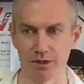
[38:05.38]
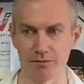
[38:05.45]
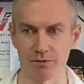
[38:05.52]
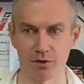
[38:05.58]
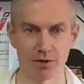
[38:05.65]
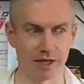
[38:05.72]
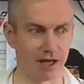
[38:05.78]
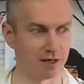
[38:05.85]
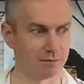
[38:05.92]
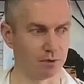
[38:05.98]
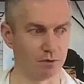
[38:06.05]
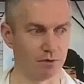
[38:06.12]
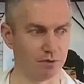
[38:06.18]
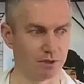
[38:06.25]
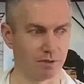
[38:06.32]
if you're an
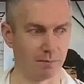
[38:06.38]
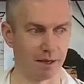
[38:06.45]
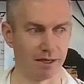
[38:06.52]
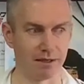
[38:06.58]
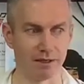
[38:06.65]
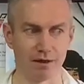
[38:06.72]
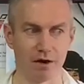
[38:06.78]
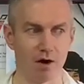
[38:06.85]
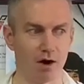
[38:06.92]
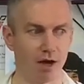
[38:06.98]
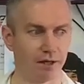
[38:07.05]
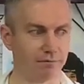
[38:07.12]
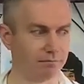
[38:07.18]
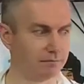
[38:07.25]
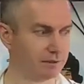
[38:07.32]
animal who's depending
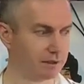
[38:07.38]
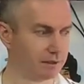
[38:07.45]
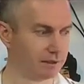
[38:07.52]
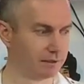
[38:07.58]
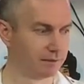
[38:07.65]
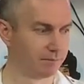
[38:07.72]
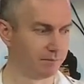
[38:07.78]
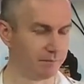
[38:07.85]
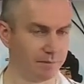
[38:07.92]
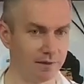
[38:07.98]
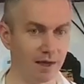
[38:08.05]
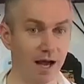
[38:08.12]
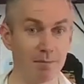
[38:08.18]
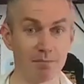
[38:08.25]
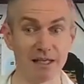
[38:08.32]
on
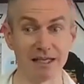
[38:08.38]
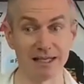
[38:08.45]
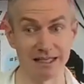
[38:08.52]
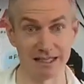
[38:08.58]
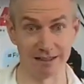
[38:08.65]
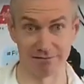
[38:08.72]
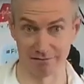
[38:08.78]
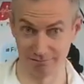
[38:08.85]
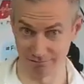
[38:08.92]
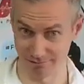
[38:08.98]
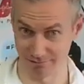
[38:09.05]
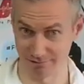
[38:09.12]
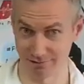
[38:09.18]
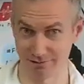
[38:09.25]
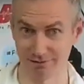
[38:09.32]
not being eaten,
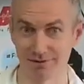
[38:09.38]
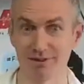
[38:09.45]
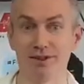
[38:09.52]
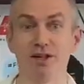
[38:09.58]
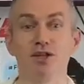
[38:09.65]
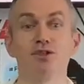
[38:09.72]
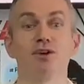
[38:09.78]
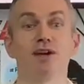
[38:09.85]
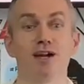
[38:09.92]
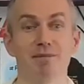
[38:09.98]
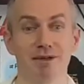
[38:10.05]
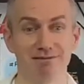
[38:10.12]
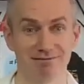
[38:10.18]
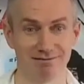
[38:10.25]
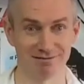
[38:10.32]
it's okay,
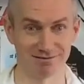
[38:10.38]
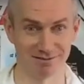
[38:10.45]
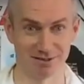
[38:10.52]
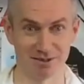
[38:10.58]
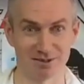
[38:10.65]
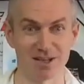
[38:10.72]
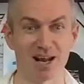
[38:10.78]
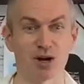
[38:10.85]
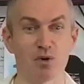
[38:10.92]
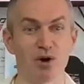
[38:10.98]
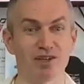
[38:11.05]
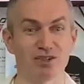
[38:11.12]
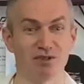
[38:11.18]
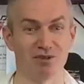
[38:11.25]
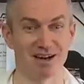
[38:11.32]
bud. It's not a
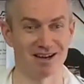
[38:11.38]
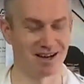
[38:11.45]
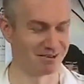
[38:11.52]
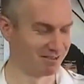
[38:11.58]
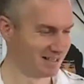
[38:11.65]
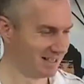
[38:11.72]
question right now.